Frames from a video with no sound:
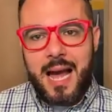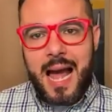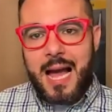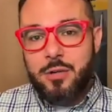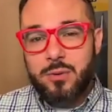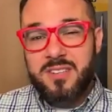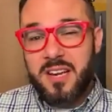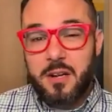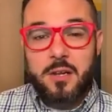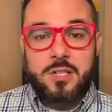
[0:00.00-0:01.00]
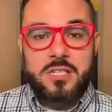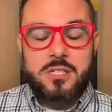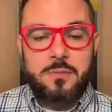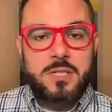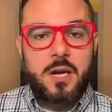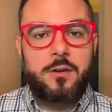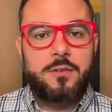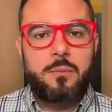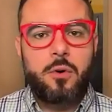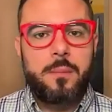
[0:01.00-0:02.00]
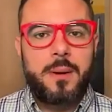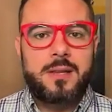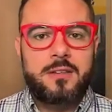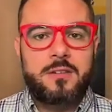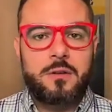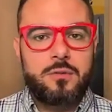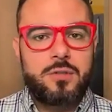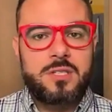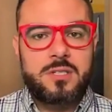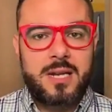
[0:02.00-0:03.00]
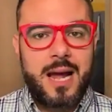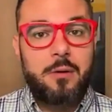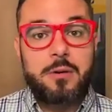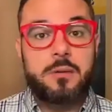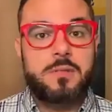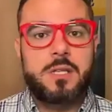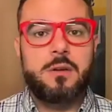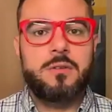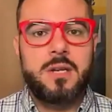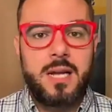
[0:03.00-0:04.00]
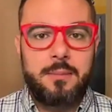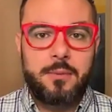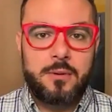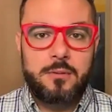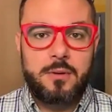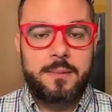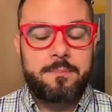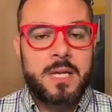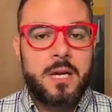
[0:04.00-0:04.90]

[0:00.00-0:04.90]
actual technologies themselves and more about the solutions and outcomes that those enable right